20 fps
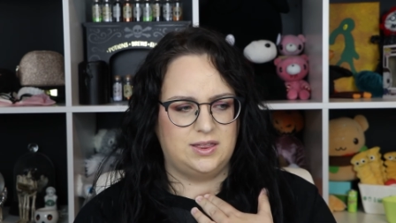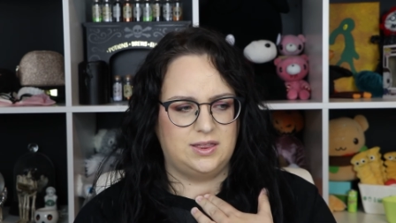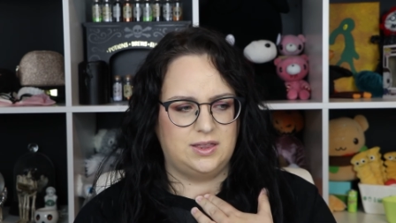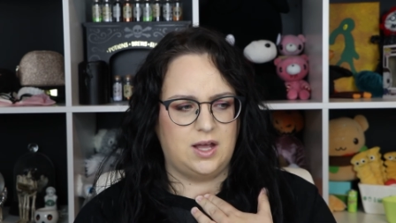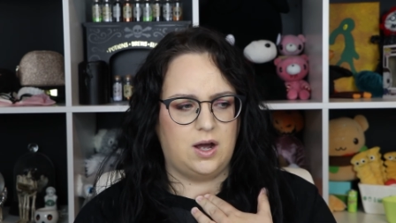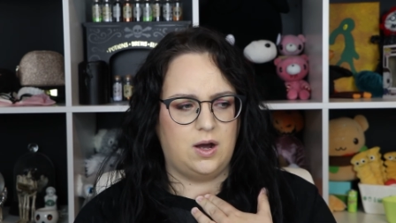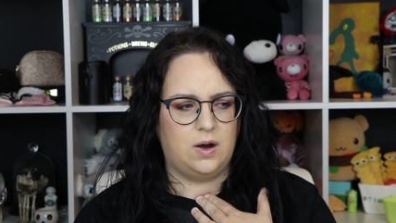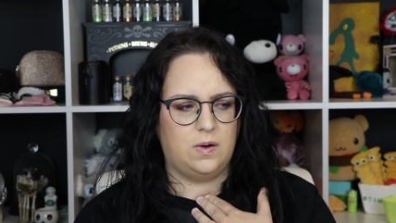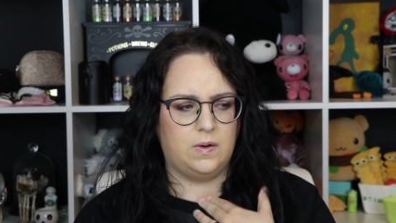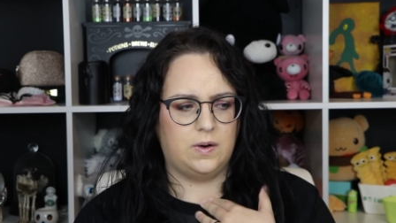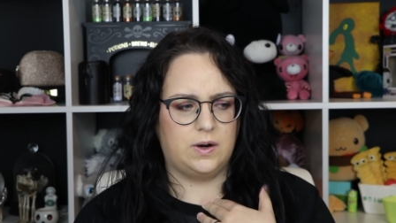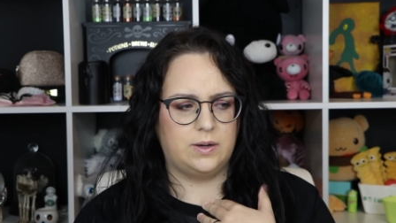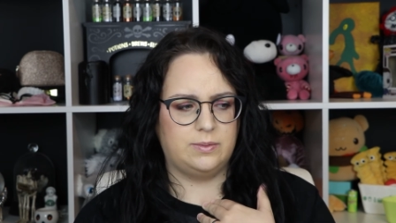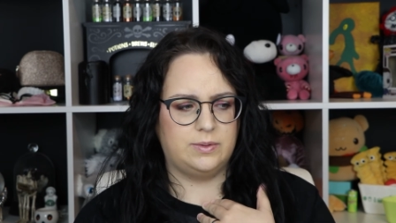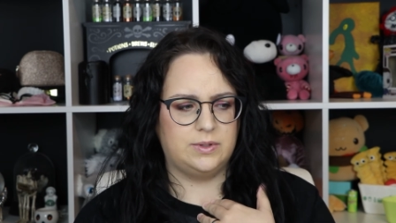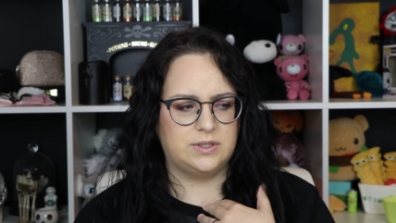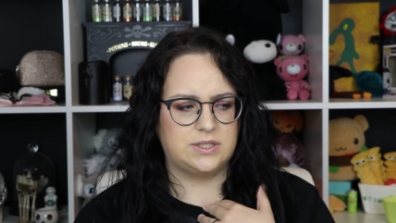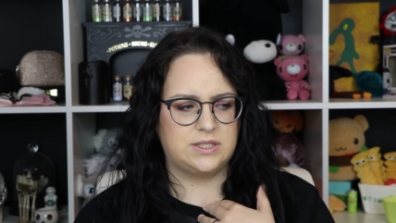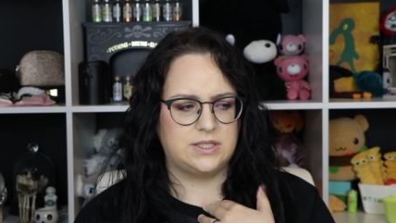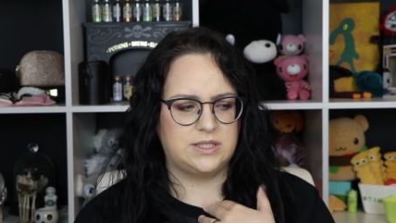the
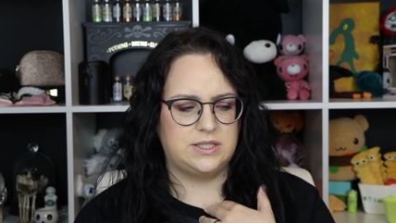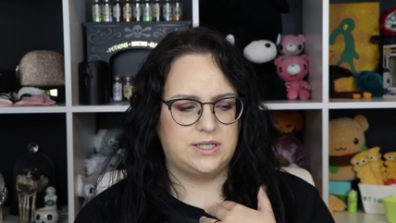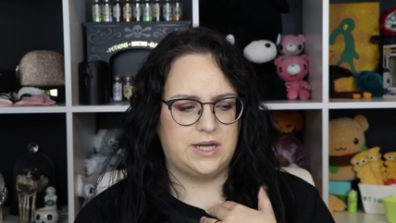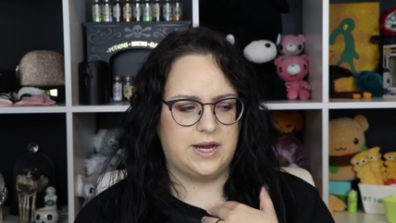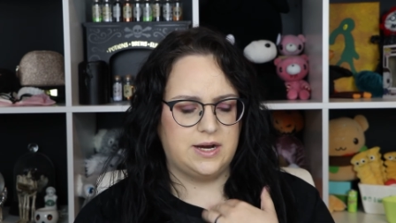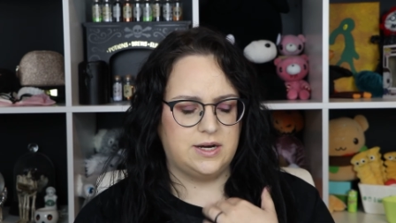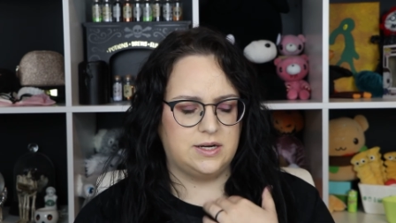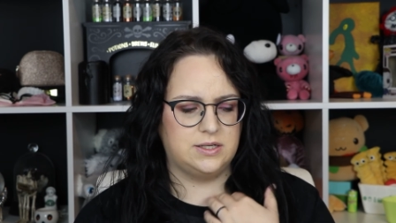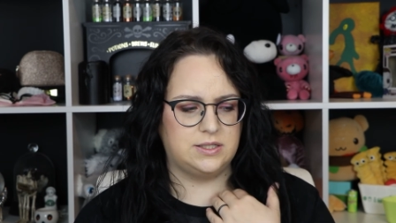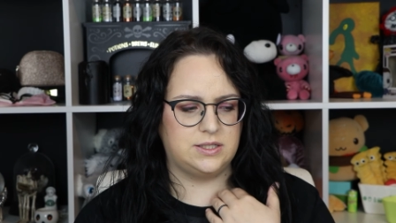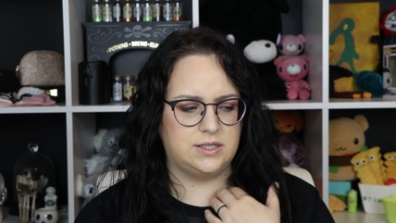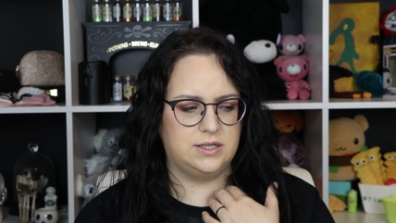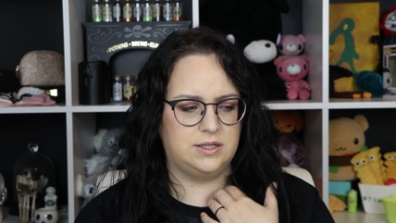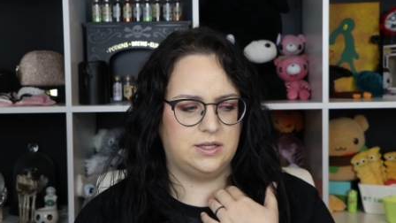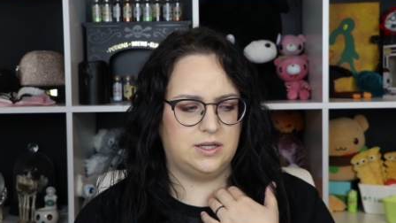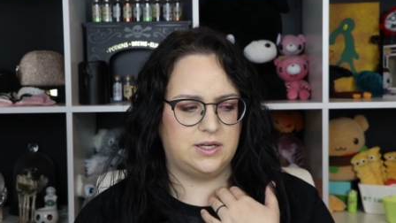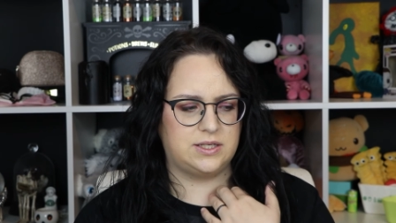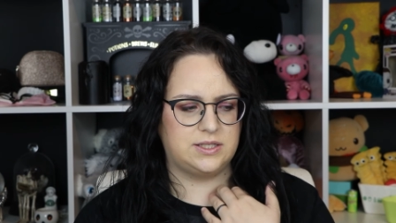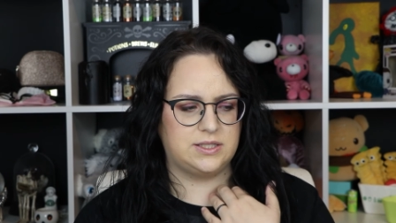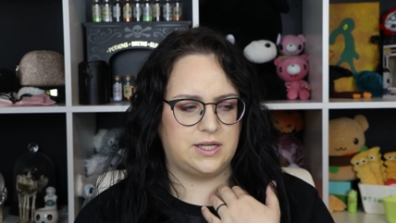horrible stares and
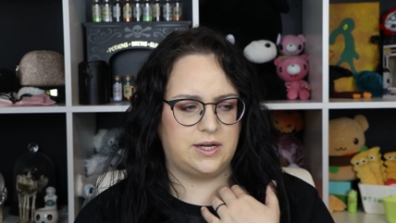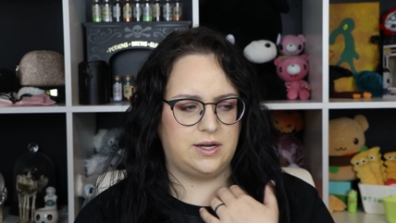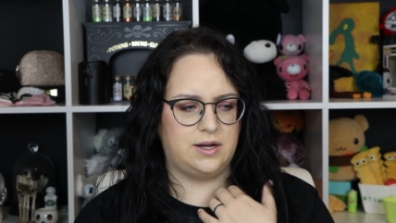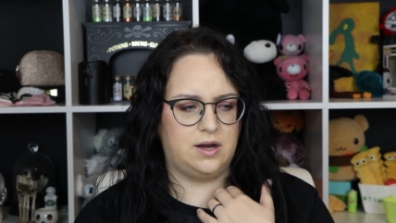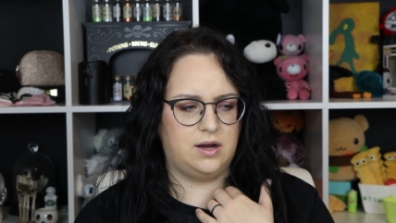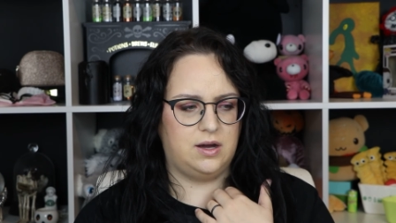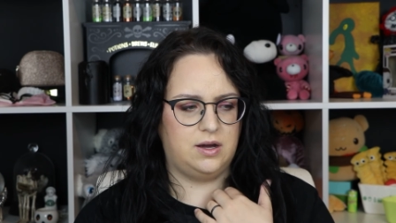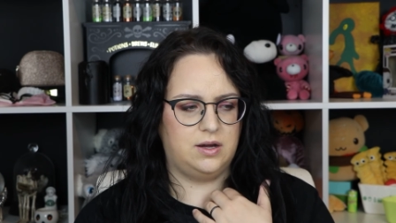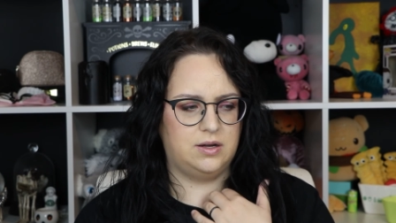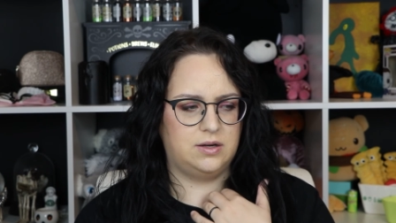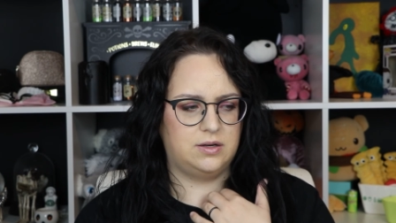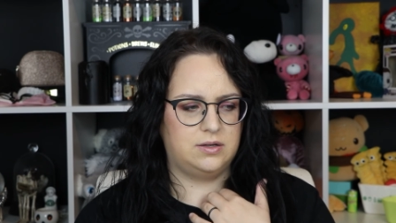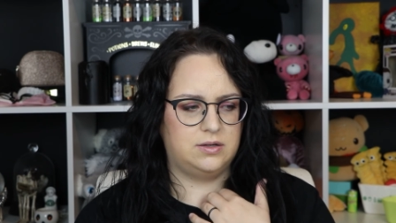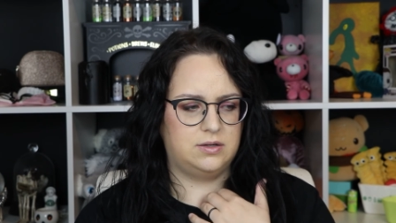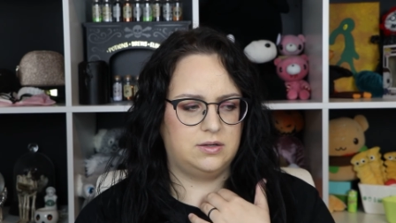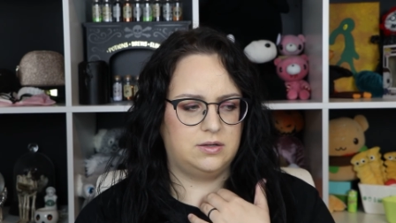looks I got